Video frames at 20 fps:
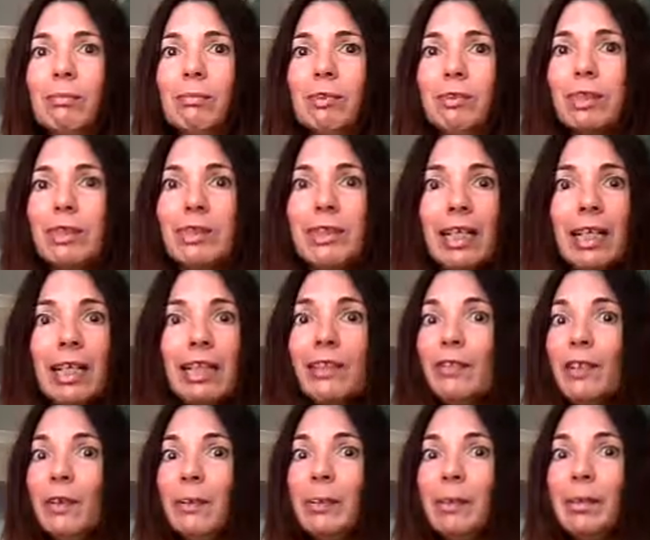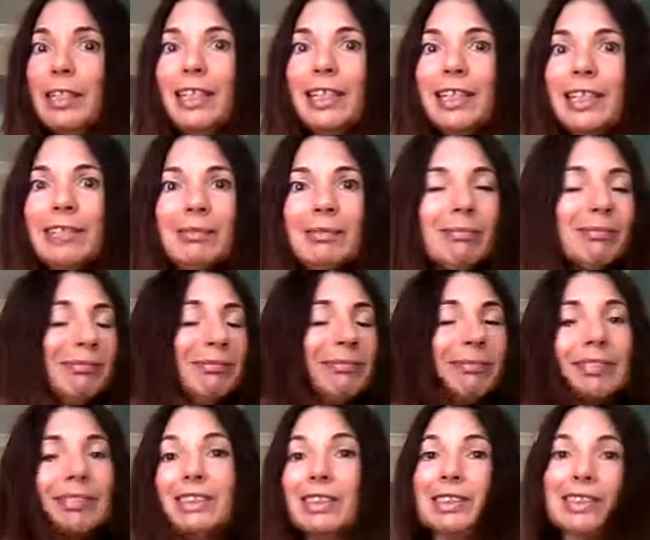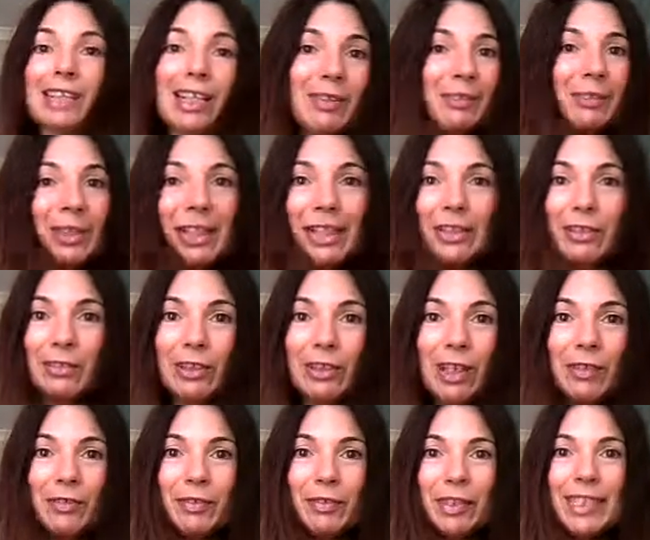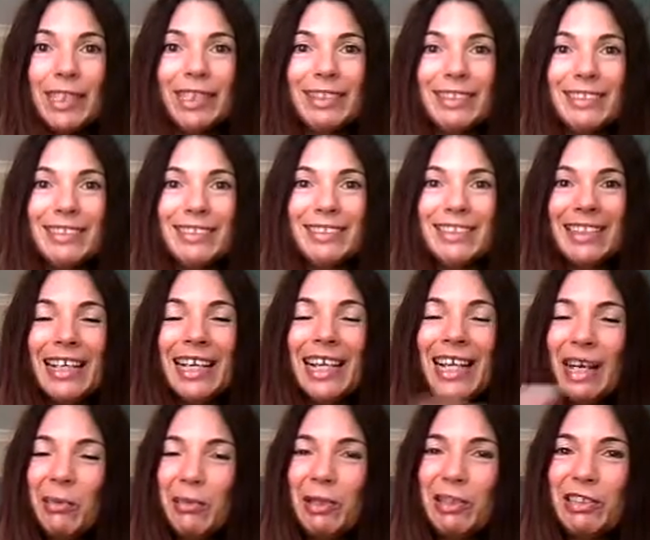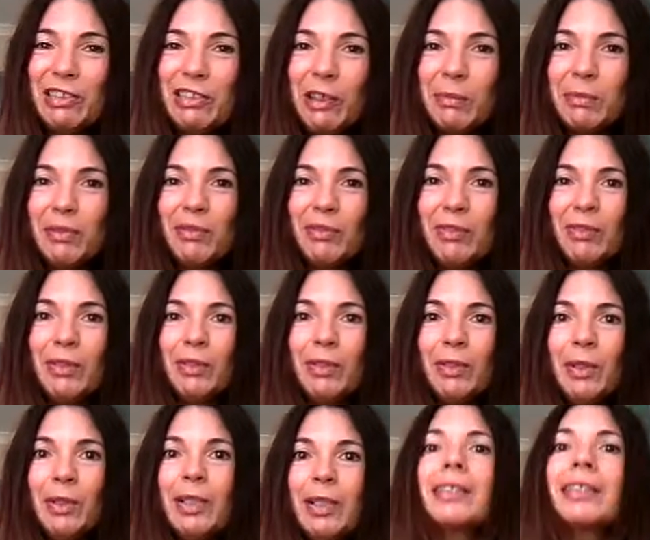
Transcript: So you start at the very beginning. You start reading all over again. How many times have you